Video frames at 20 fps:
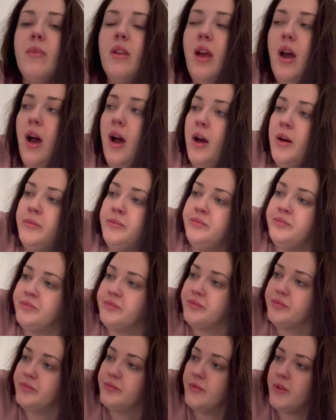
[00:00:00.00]
and
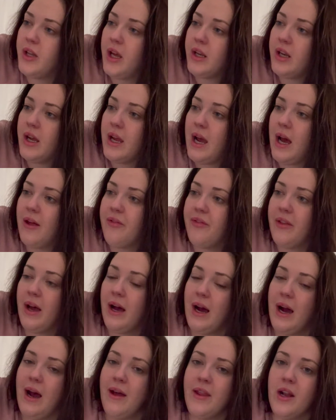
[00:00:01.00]
I had
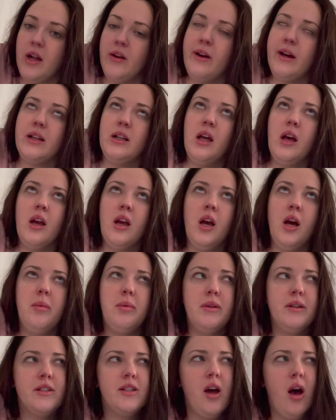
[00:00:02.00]
that, and I've had like a couple
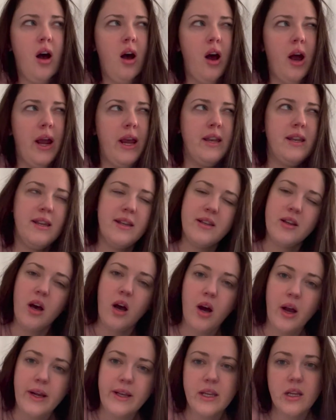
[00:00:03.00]
of tiny
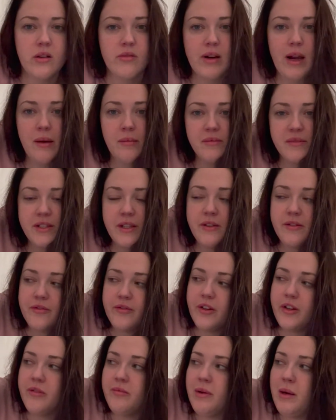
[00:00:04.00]
cramps in the
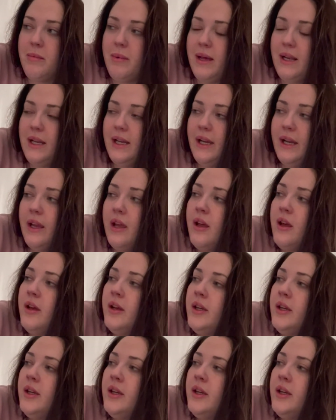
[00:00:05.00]
front of my belly.